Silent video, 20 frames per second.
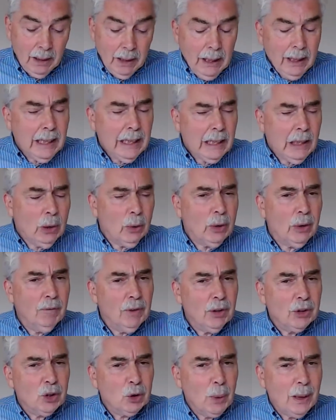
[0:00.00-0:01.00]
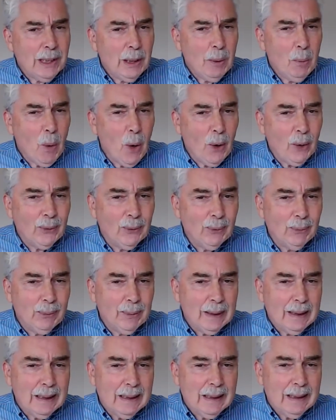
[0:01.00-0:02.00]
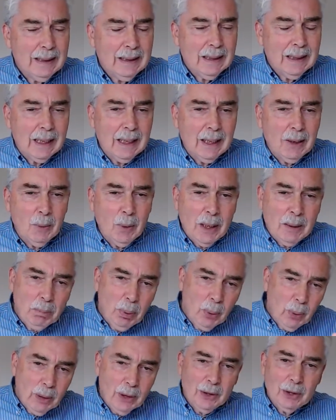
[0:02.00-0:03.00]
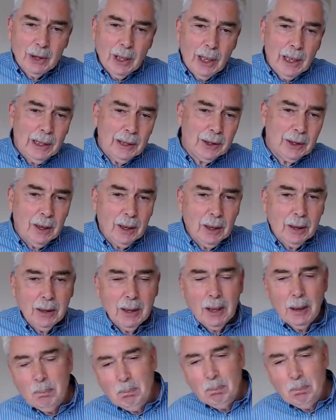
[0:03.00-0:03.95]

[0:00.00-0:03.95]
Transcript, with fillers: Can you look at verse 21? When Paul and Silas are, are